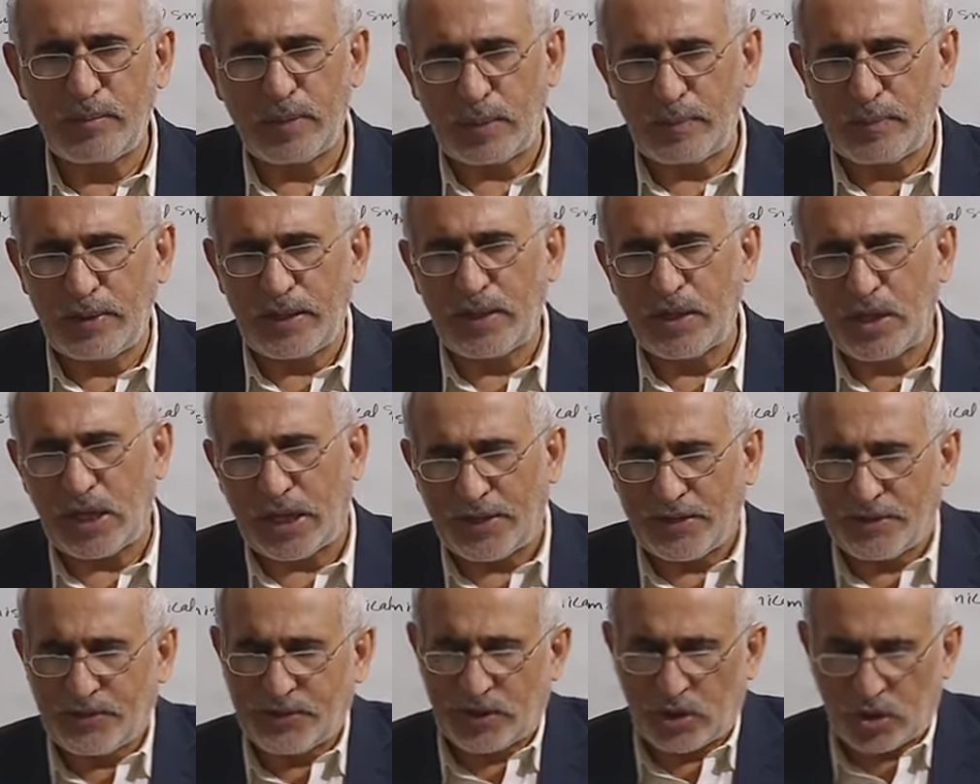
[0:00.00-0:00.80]
maybe
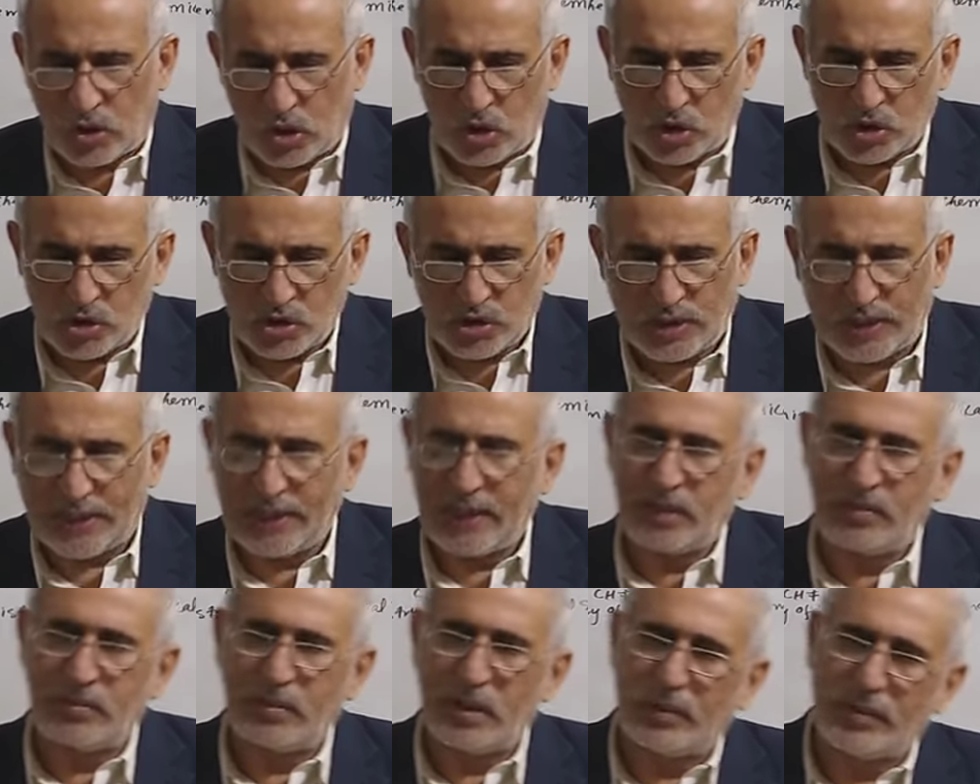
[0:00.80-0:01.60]
nitric
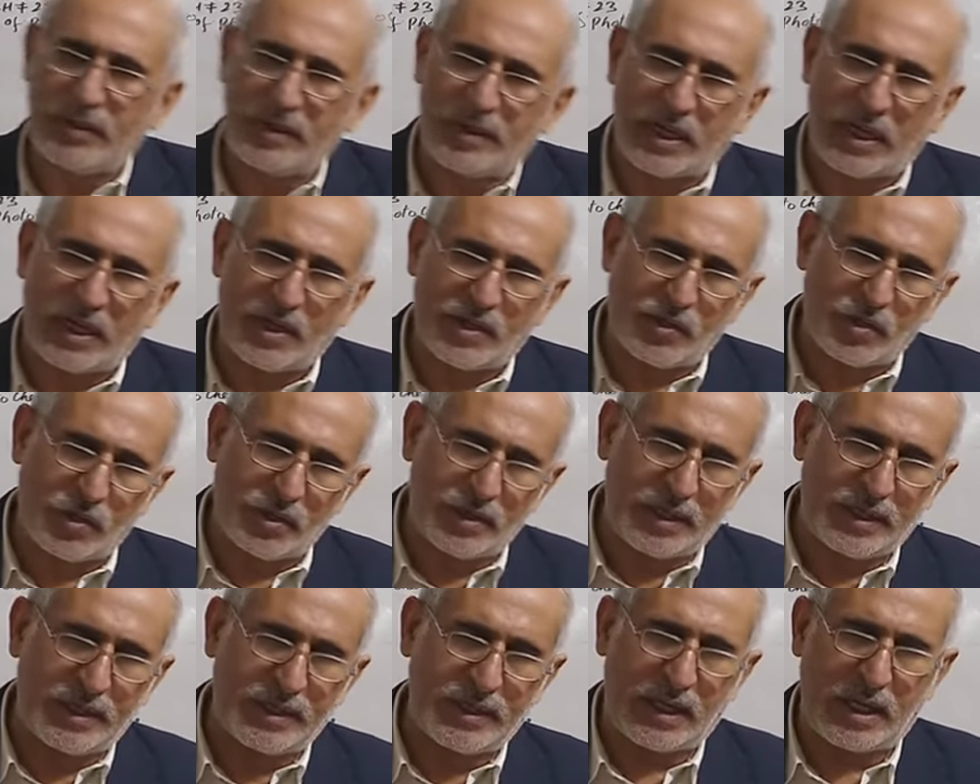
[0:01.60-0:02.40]
oxide, maybe
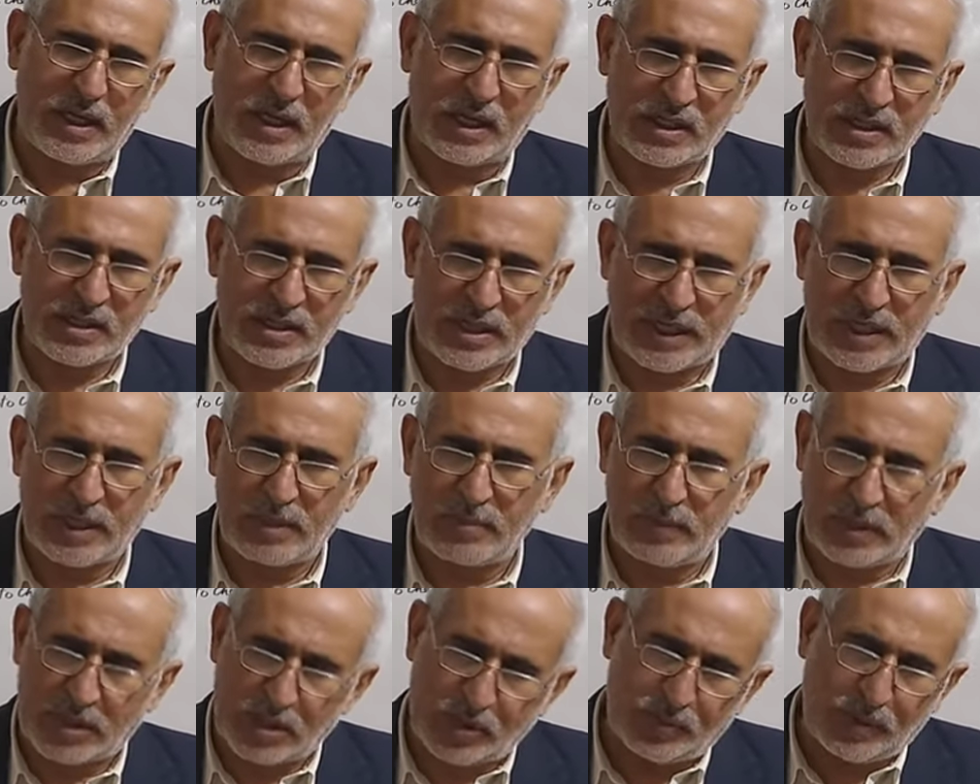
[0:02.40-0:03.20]
nitrogen
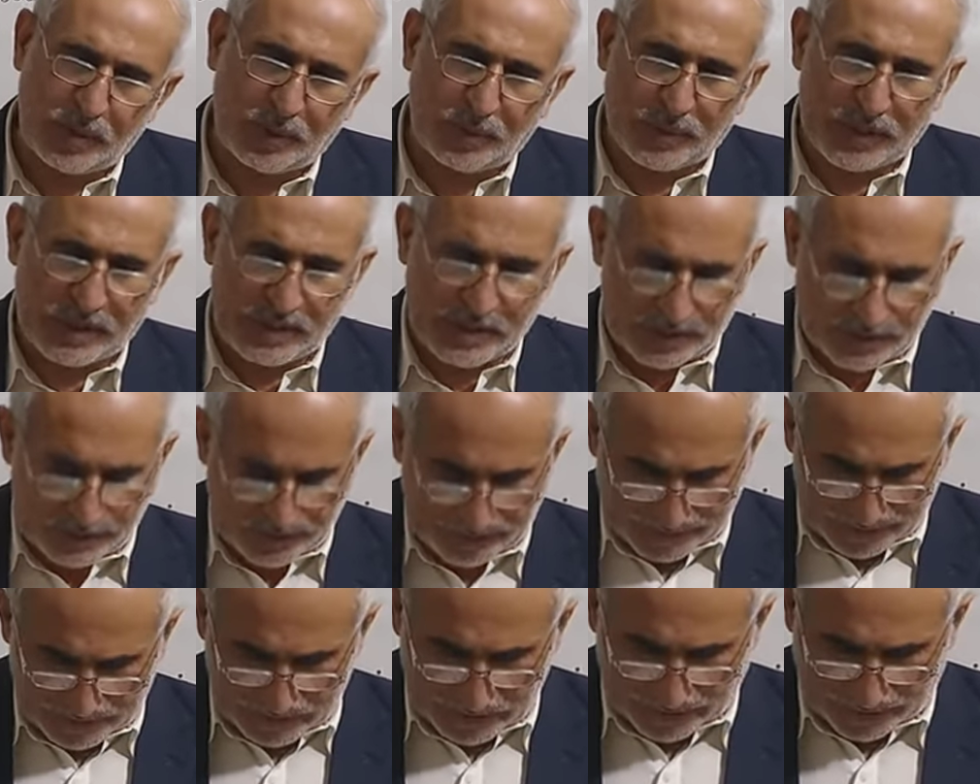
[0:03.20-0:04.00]
dioxide must be
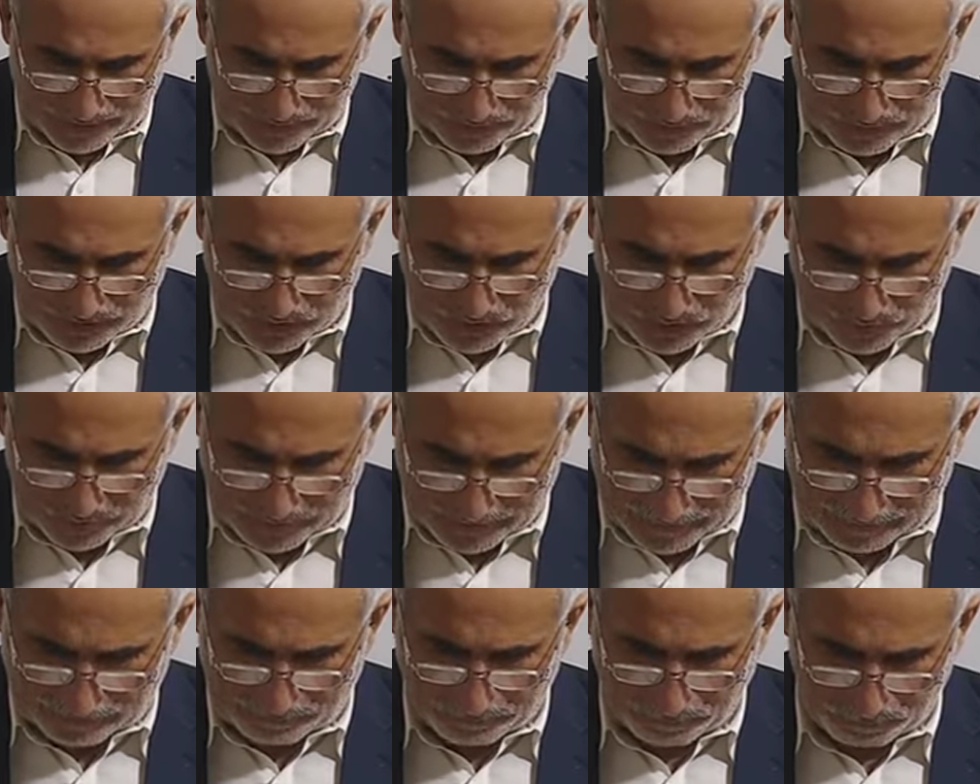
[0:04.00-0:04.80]
present in the
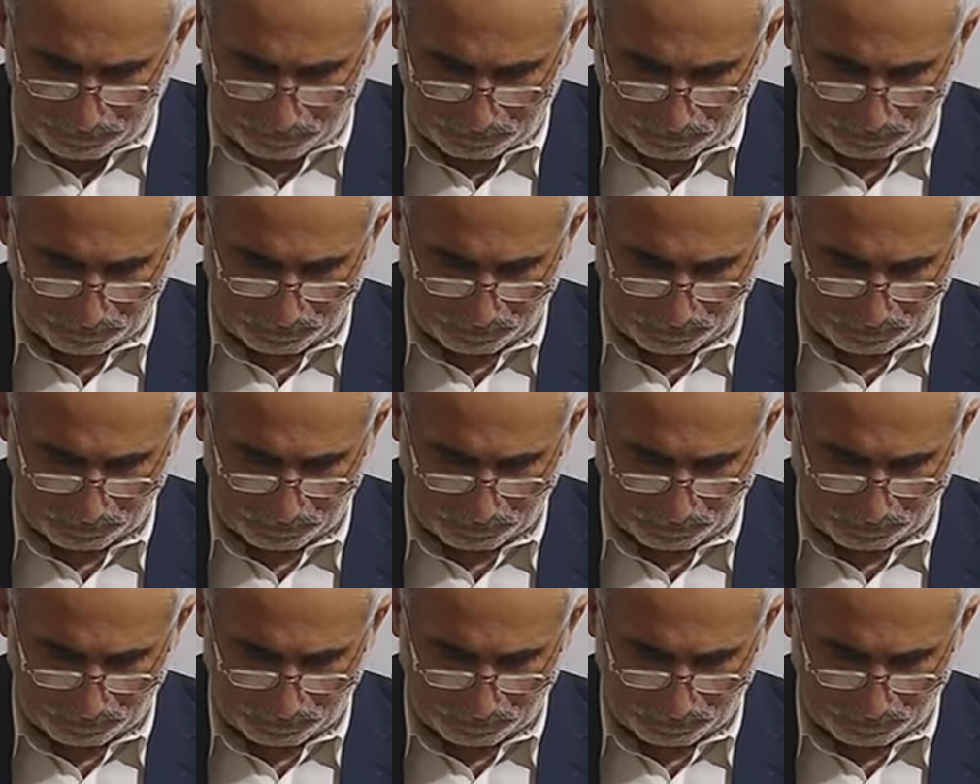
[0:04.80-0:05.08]
atmosphere.